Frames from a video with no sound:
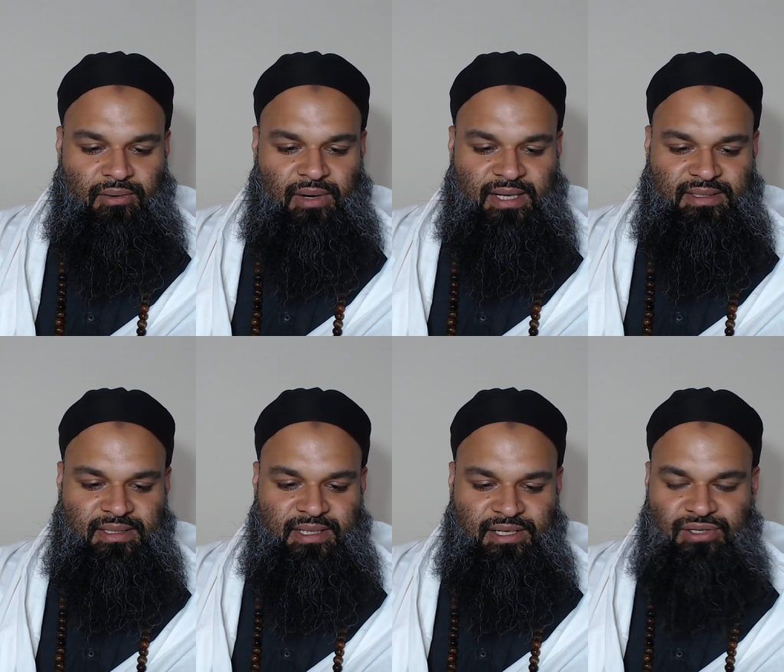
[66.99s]
or
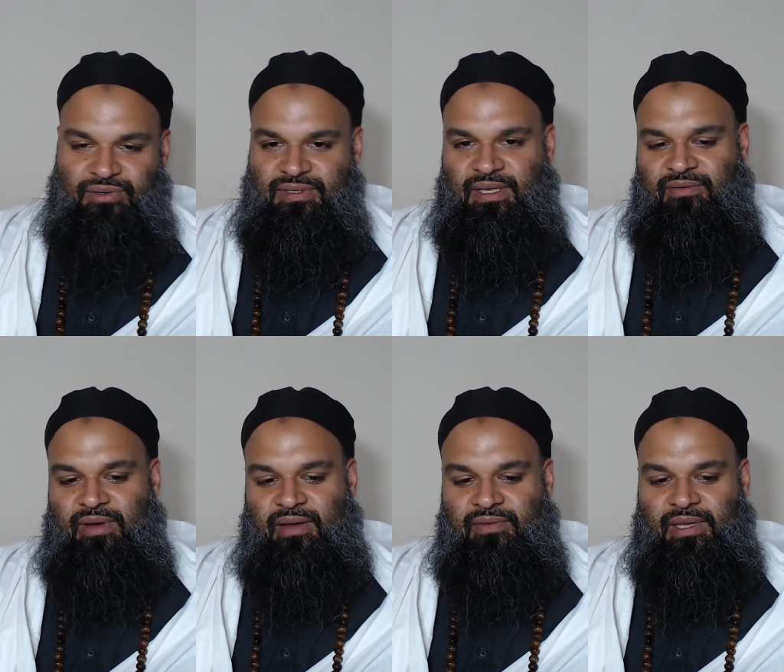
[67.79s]
ostentation, or
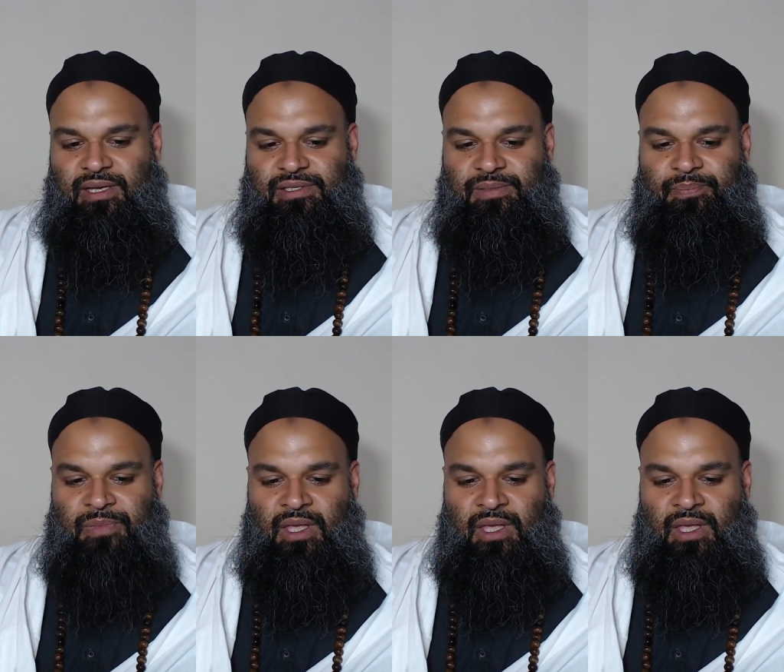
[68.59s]
self-gratification.